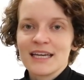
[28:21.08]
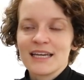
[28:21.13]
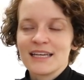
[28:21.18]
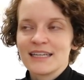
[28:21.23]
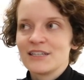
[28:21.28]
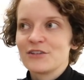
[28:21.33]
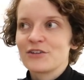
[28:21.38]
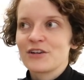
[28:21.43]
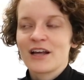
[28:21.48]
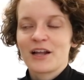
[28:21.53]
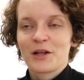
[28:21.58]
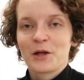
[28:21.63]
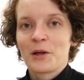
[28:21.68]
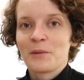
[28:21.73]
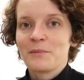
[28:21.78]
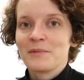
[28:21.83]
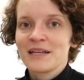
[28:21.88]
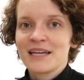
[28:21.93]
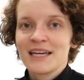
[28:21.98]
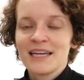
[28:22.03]
you're not
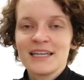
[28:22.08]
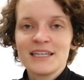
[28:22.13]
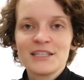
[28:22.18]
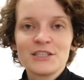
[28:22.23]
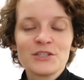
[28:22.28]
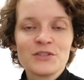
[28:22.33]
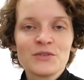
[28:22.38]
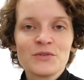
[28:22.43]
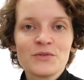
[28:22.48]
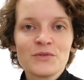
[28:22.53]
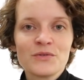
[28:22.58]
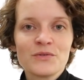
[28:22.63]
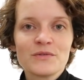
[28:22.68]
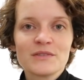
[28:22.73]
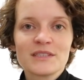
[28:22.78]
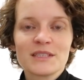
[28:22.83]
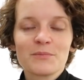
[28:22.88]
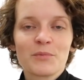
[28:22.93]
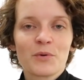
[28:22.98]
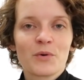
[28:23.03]
obligated to
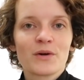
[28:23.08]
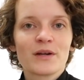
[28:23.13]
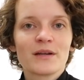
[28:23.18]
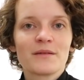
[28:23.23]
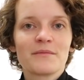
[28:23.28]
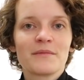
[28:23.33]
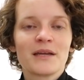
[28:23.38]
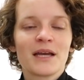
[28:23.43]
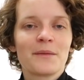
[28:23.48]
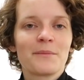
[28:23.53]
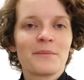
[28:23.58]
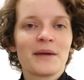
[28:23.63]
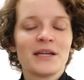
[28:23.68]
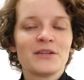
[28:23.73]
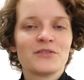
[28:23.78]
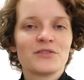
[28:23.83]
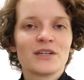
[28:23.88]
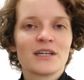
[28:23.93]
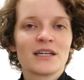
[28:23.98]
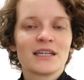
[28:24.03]
support me on
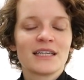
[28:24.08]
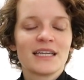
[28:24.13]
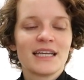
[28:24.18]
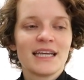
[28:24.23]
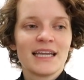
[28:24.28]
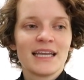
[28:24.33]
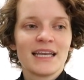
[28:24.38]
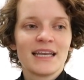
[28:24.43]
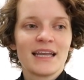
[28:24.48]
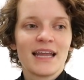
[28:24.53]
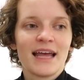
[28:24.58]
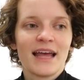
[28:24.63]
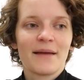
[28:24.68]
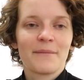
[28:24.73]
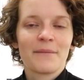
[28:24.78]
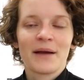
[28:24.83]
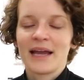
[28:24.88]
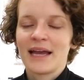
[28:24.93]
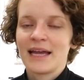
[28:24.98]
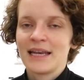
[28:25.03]
Patreon
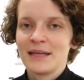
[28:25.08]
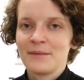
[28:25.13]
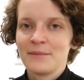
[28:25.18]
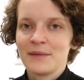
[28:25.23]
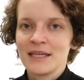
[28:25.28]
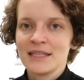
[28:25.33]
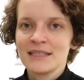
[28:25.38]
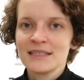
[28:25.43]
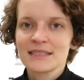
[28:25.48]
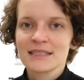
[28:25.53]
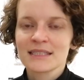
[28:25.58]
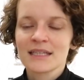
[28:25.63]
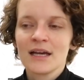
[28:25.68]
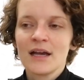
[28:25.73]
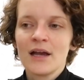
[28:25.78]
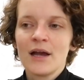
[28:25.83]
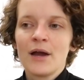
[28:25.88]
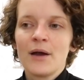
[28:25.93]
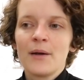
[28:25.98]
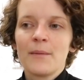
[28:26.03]
by any means,
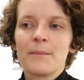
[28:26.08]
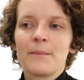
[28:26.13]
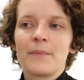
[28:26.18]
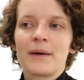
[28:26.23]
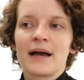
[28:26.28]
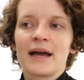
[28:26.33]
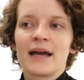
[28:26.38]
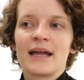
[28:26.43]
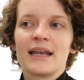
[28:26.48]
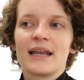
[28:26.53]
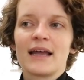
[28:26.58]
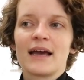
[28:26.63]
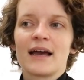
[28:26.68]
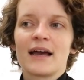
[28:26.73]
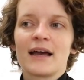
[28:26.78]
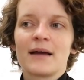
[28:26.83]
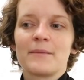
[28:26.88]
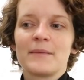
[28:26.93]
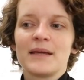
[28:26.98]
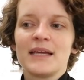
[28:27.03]
but
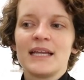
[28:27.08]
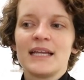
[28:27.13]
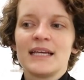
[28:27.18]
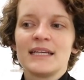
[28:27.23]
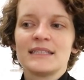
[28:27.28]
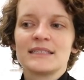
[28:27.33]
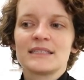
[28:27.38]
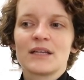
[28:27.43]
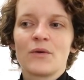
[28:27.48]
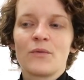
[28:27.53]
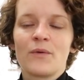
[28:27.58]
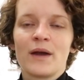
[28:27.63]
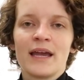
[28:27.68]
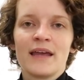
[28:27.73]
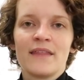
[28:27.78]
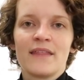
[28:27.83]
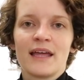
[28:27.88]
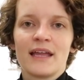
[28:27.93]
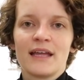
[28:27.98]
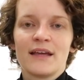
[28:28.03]
it is a
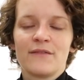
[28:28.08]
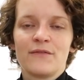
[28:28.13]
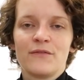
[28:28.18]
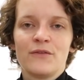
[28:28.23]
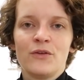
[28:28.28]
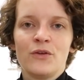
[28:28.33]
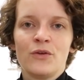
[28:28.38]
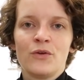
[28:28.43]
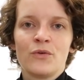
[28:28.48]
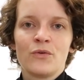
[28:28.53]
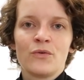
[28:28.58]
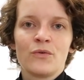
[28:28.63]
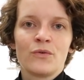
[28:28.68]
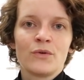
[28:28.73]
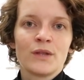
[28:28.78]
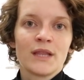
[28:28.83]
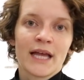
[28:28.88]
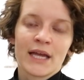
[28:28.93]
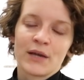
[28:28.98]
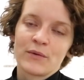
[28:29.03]
way that if you
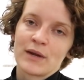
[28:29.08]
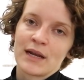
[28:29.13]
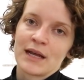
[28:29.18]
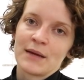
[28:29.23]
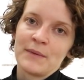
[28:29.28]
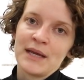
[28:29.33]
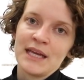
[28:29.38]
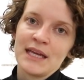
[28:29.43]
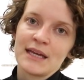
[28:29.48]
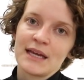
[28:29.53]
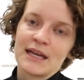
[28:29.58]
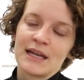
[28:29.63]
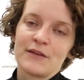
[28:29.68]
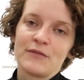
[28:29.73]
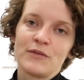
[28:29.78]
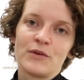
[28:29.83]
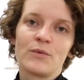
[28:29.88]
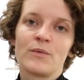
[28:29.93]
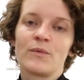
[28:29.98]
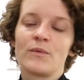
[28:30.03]
like what I make, and
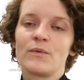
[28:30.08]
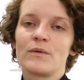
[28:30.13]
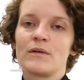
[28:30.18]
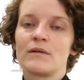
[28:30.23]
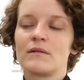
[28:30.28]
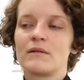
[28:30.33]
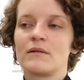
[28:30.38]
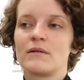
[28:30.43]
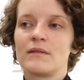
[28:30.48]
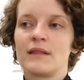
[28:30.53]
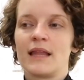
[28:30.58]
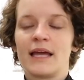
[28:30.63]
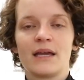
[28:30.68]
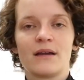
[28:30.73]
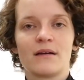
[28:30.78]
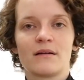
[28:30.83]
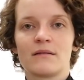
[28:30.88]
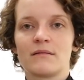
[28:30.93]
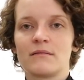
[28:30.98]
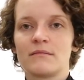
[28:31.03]
if you like
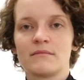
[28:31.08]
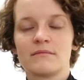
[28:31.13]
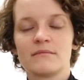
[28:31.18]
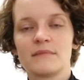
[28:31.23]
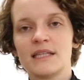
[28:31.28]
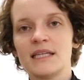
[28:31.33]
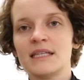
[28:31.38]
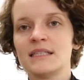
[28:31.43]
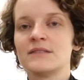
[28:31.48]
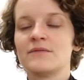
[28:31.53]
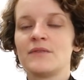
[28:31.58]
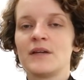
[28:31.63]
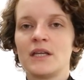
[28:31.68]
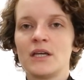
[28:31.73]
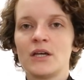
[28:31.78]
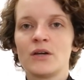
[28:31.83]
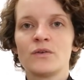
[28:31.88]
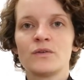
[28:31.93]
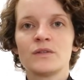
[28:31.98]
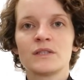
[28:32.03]
these
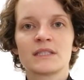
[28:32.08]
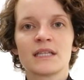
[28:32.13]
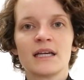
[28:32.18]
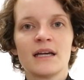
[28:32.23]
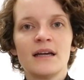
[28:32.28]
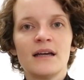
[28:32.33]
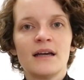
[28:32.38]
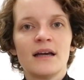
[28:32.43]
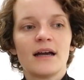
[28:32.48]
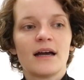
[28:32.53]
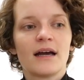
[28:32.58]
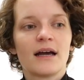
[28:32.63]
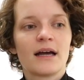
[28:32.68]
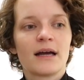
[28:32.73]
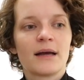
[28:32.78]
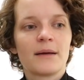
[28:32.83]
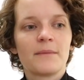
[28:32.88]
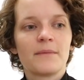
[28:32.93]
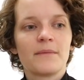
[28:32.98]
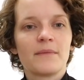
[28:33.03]
videos
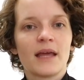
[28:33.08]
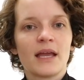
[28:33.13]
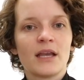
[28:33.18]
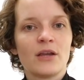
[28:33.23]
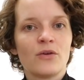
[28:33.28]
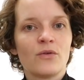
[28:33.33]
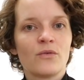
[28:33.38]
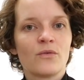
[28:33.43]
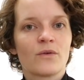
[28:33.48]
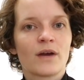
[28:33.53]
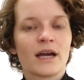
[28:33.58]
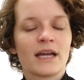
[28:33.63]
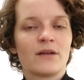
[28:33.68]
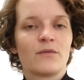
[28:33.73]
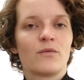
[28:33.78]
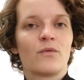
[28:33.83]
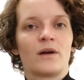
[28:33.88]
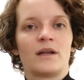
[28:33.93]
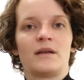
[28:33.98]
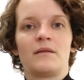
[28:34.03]
and you kind
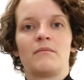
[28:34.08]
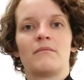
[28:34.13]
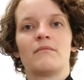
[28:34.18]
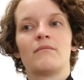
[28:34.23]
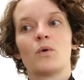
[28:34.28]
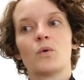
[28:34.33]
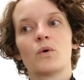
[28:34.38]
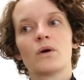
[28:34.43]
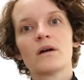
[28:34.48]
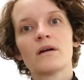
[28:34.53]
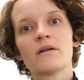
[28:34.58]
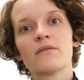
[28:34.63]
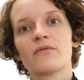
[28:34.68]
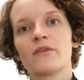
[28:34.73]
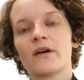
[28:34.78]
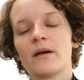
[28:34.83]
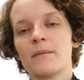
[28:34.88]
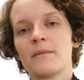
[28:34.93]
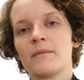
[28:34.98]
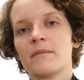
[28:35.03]
of want more
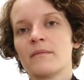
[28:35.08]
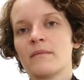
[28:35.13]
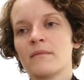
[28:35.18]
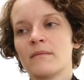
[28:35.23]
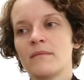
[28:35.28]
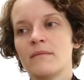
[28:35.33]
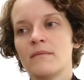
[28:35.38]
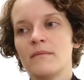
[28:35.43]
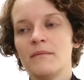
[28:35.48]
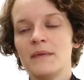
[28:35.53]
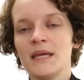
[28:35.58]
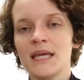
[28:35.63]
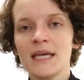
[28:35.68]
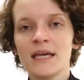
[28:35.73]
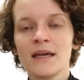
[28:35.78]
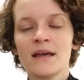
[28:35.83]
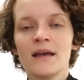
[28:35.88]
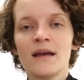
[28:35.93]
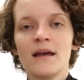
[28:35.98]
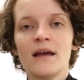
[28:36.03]
from me,